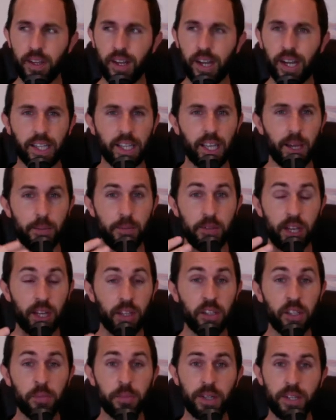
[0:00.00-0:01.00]
I kept
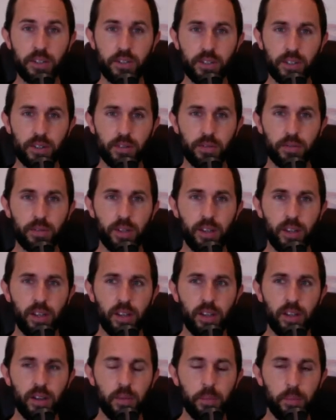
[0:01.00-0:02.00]
telling myself,
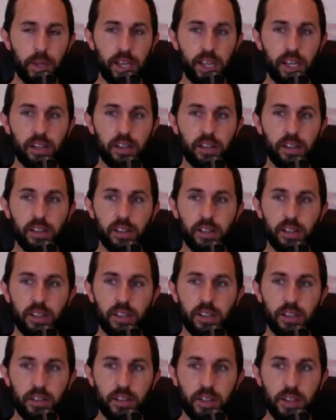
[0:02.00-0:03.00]
man,
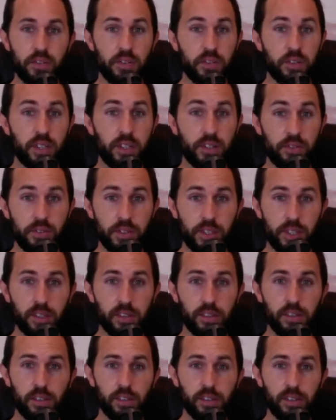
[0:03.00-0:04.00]
this is going to suck.